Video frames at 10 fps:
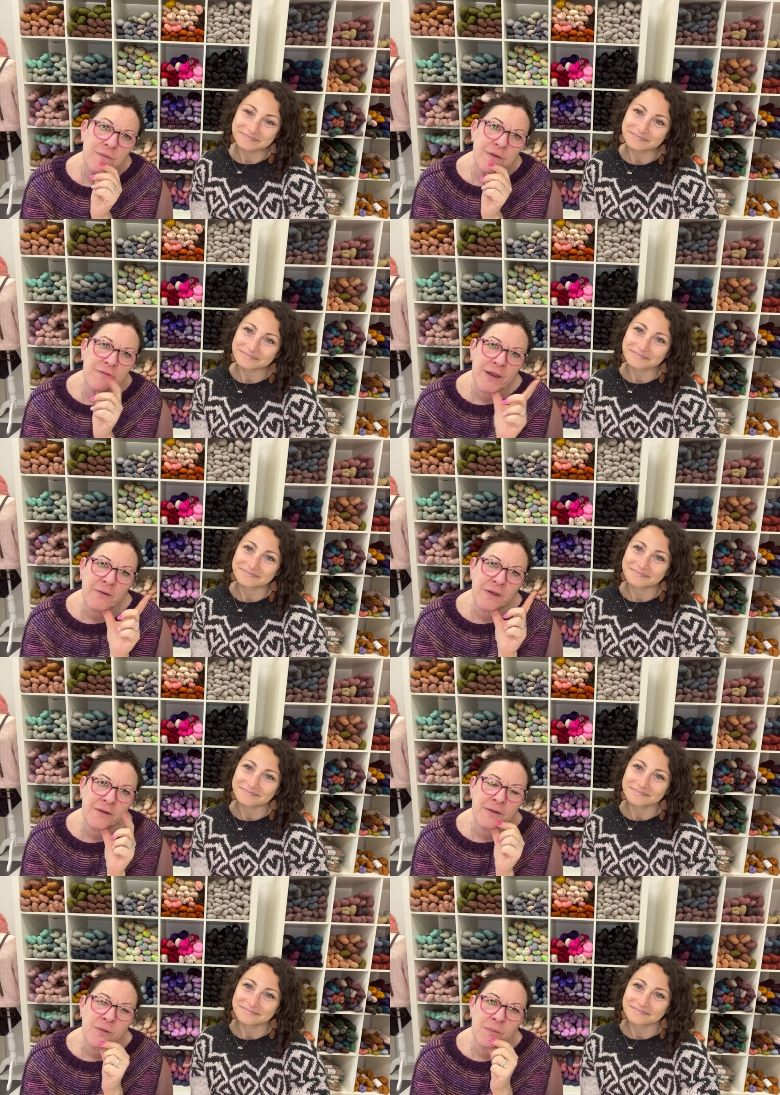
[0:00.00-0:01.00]
Speaker 1: we'll give harriet
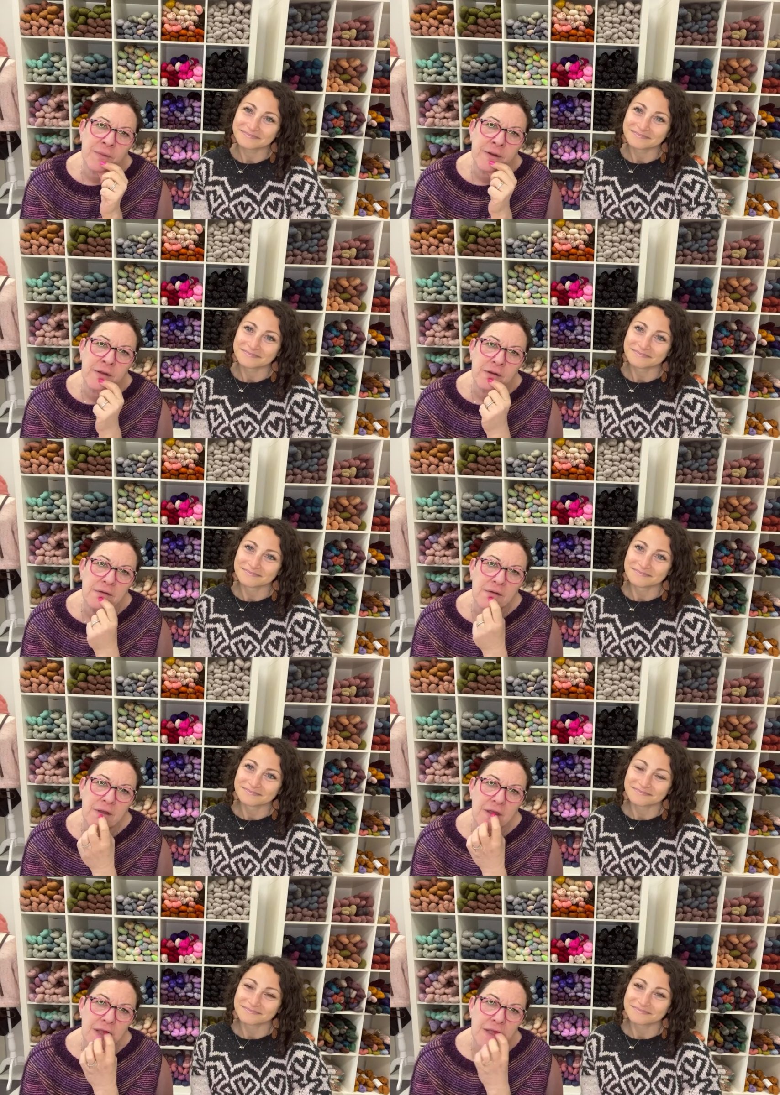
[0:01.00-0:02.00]
another minute
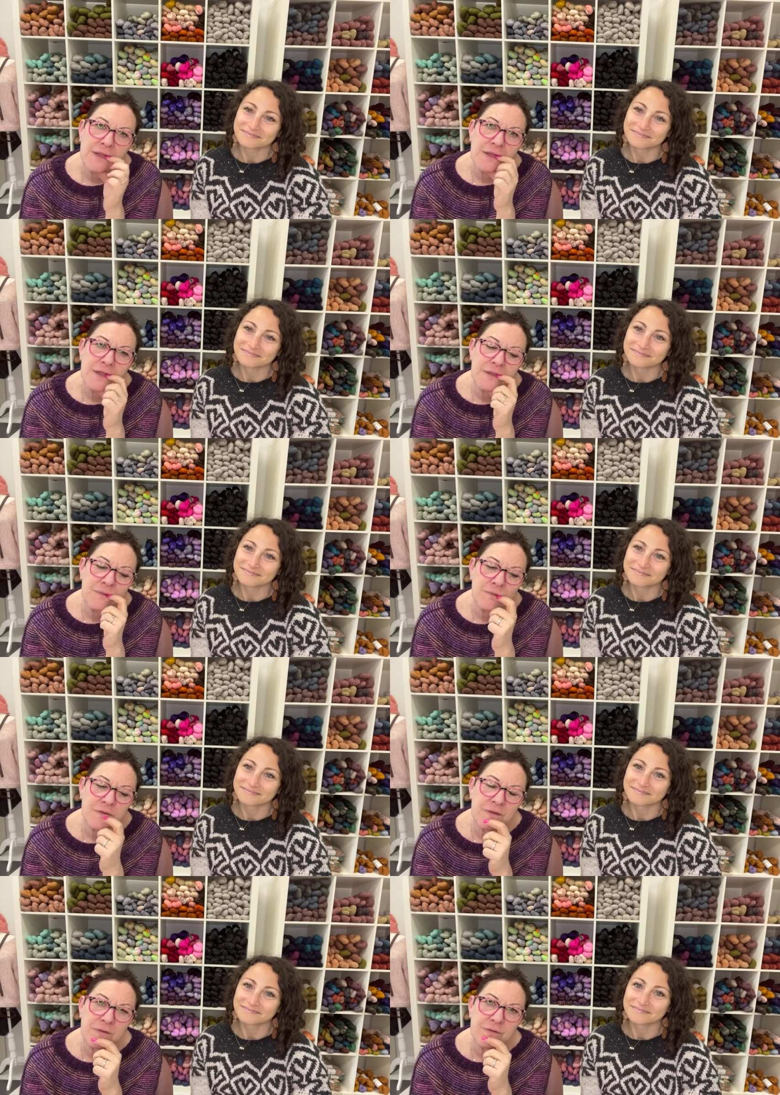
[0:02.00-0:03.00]
and then we'll
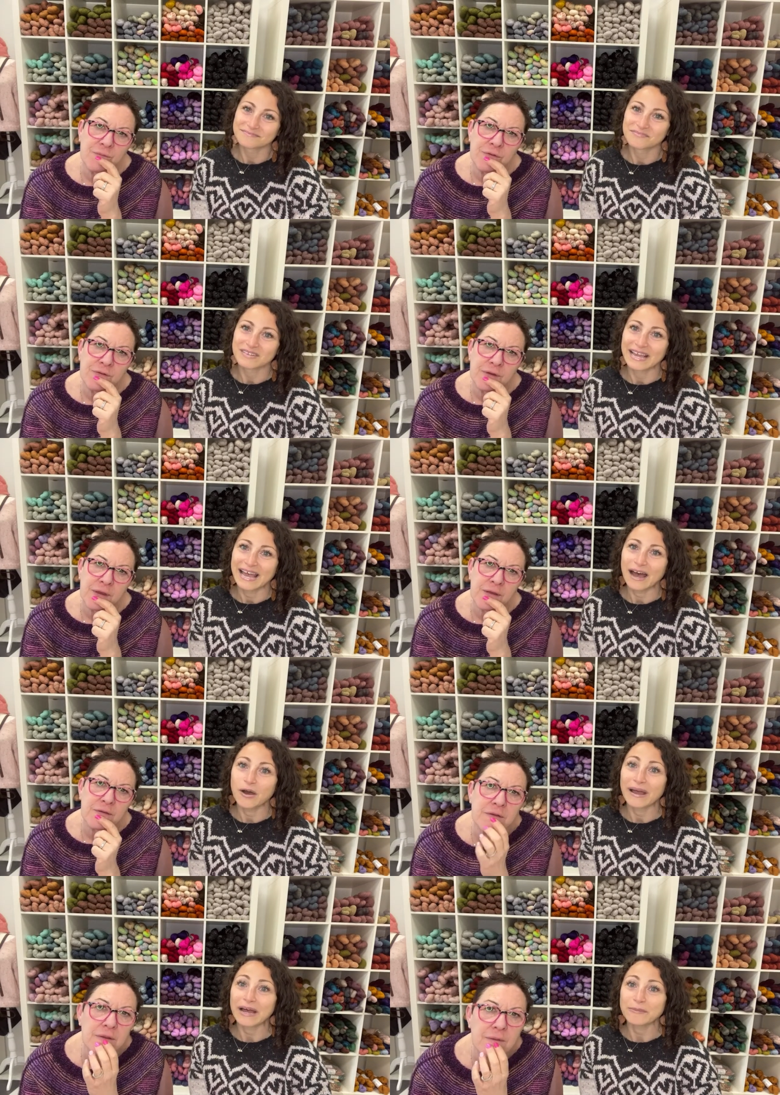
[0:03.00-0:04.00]
see if she wants to ask. Oh,
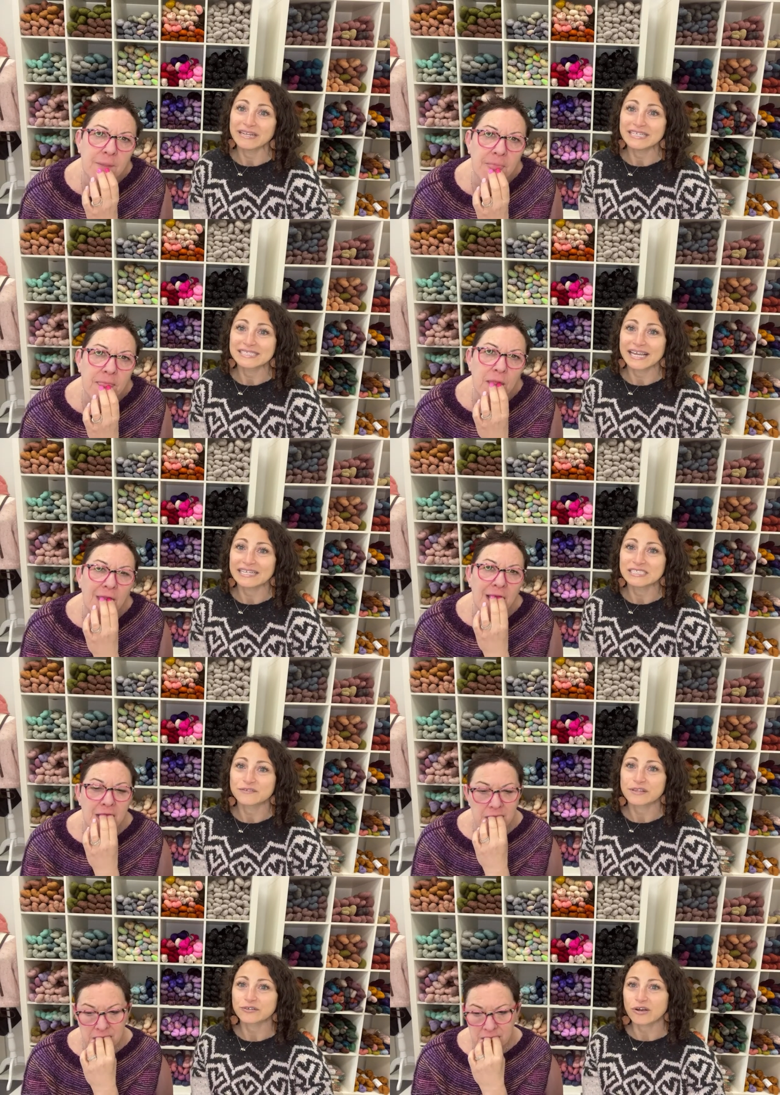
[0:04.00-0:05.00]
Speaker 2: how many skeins for
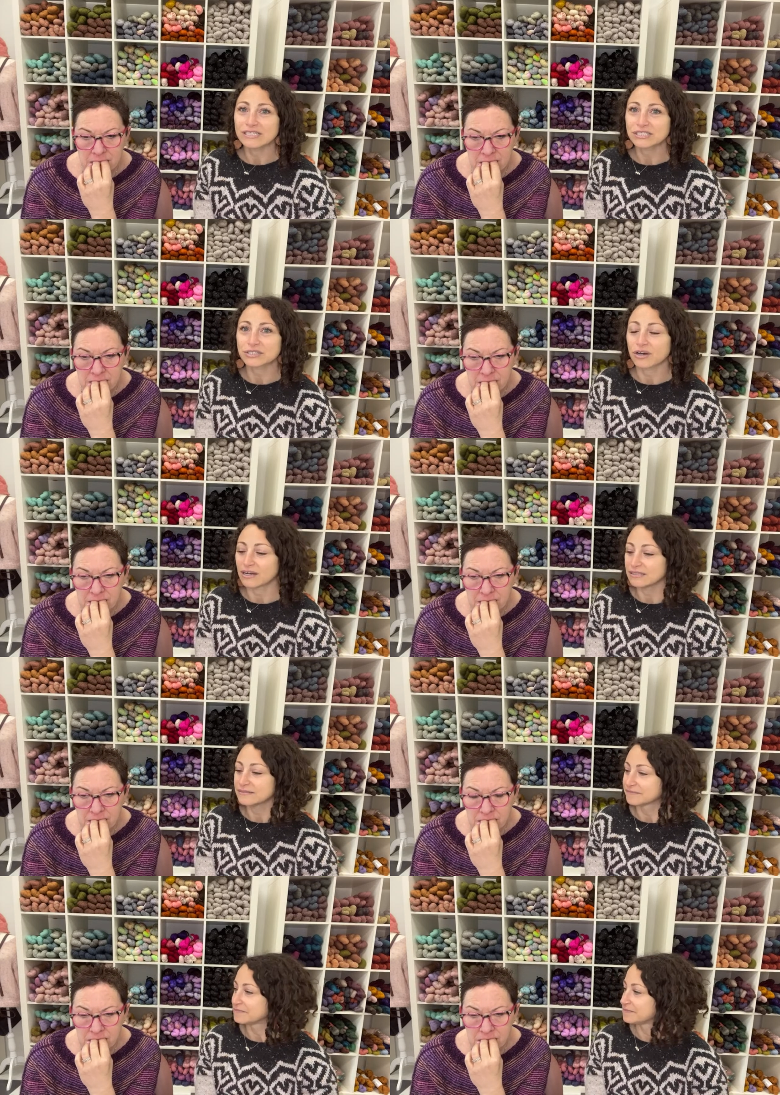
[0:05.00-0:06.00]
the cross shawl?
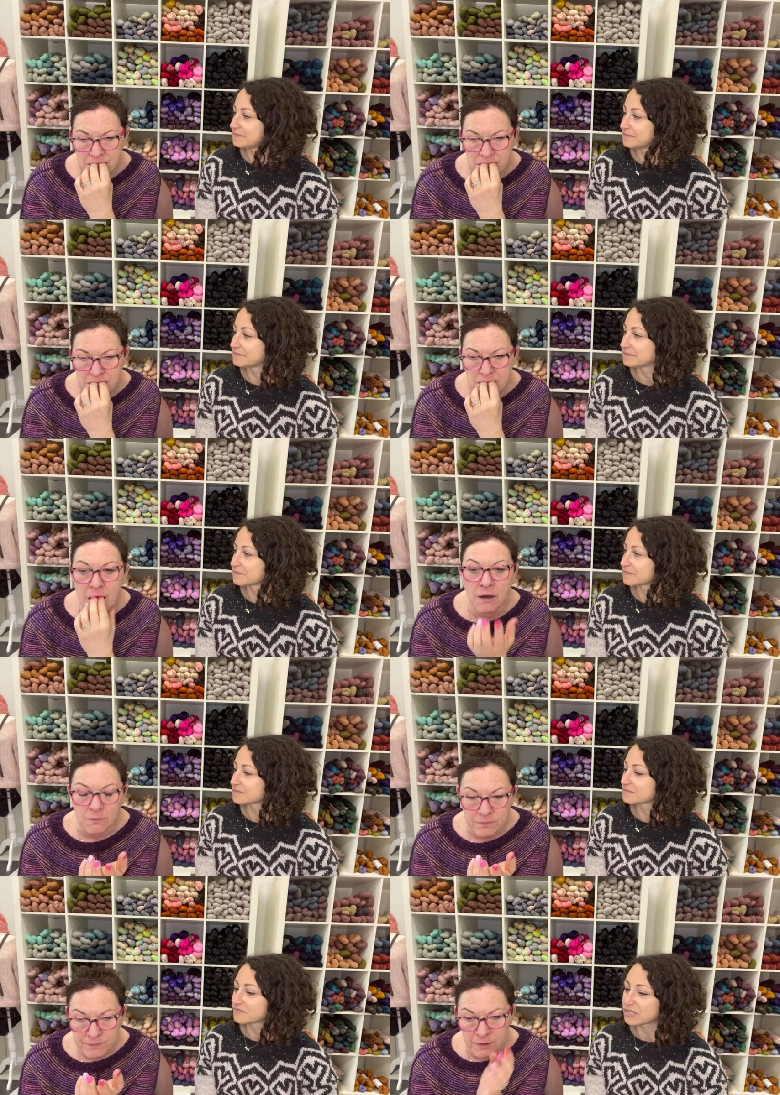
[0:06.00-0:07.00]
Speaker 1: Oh,
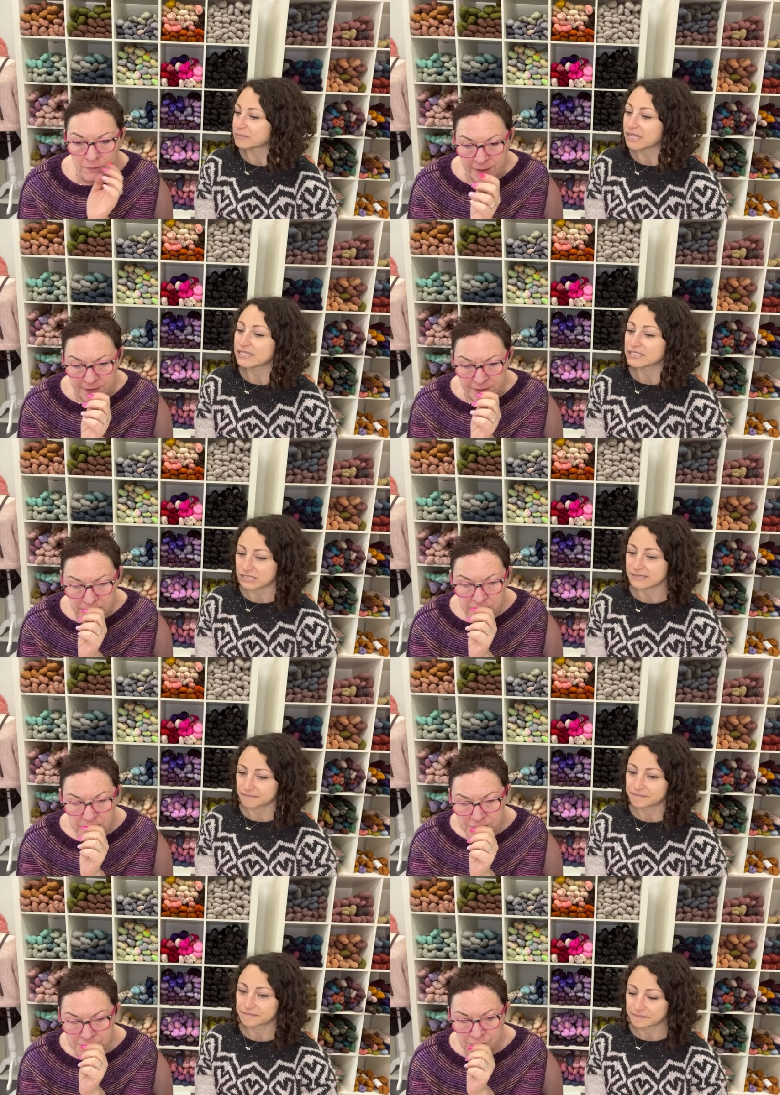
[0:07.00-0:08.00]
okay. Plus.
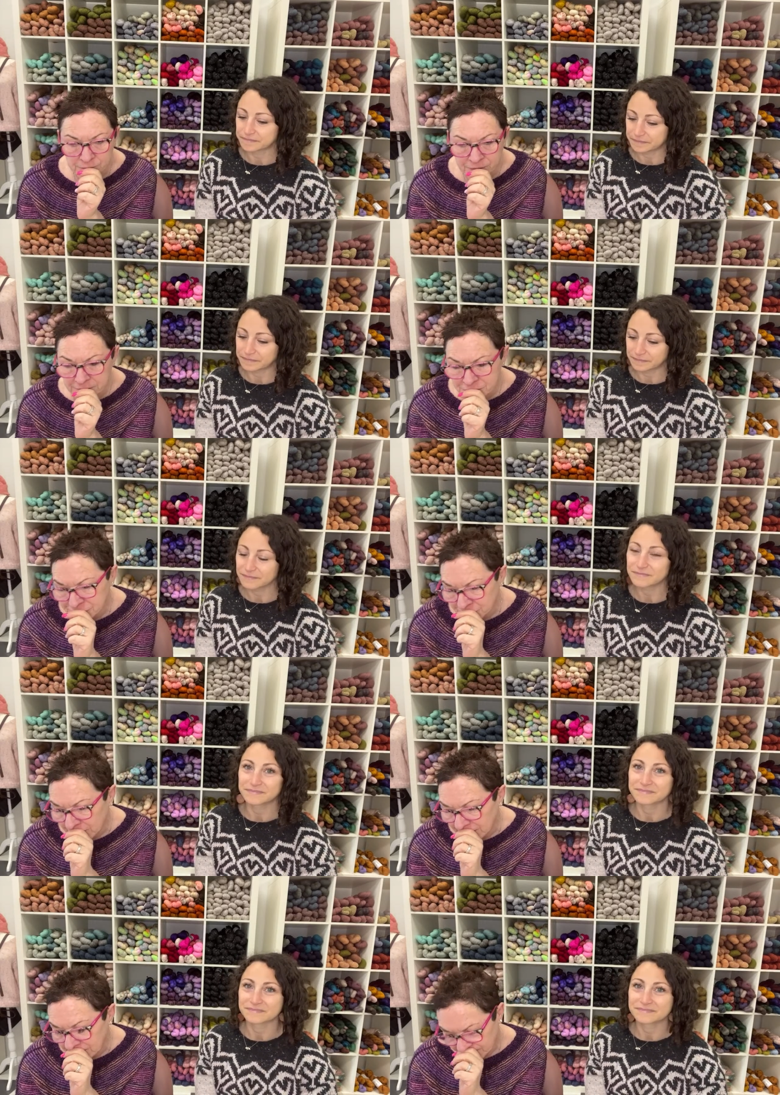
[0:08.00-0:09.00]
So the plus
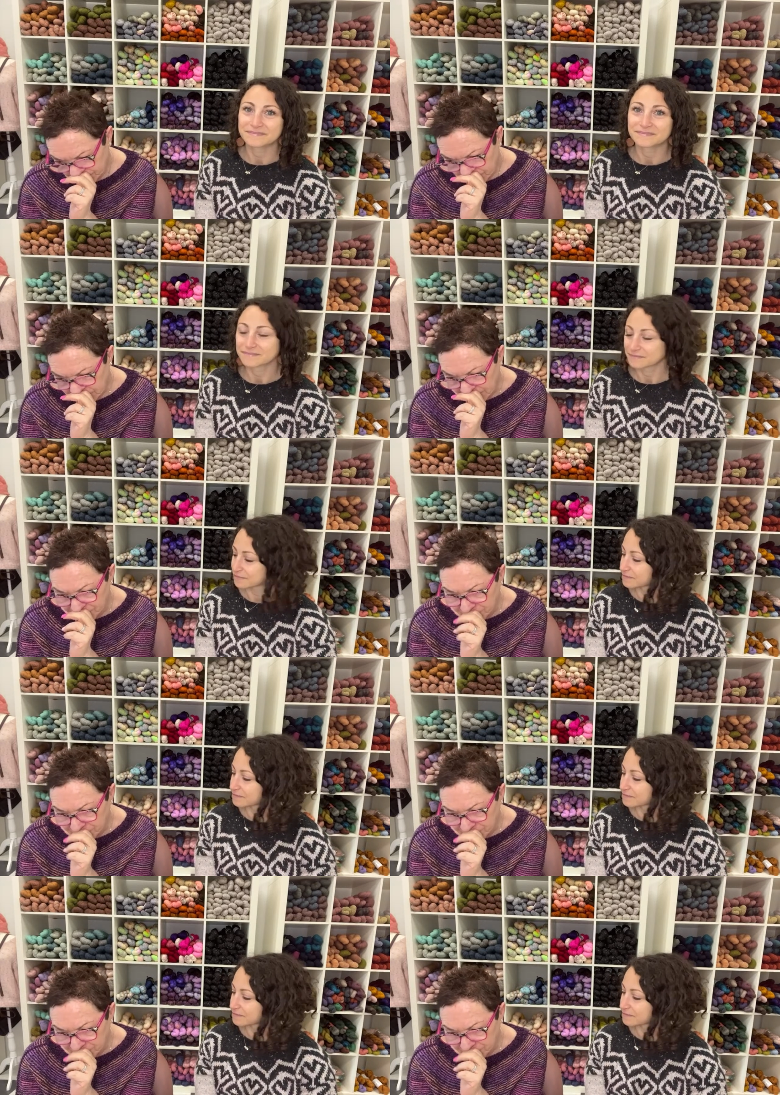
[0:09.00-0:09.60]
shawl. If